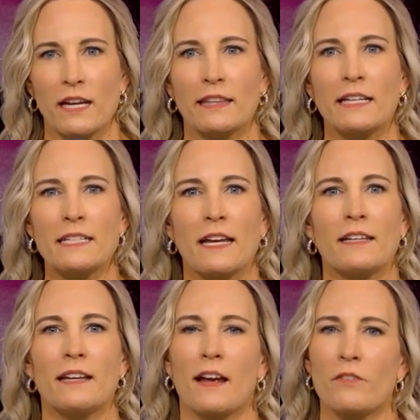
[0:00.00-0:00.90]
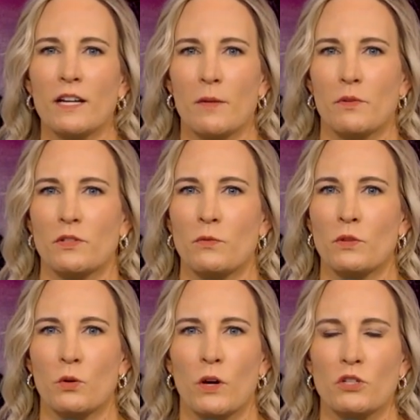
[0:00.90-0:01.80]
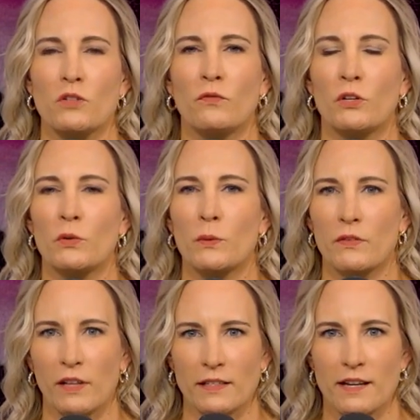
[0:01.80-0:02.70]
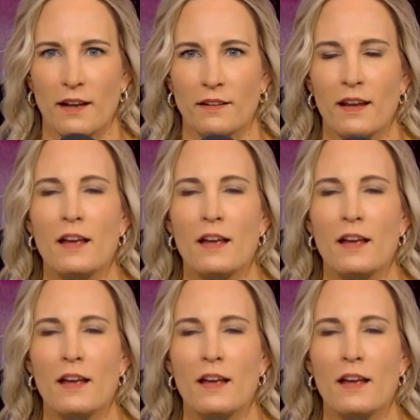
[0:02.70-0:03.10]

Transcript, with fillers: I'd like to end every episode with a question for you to reflect on.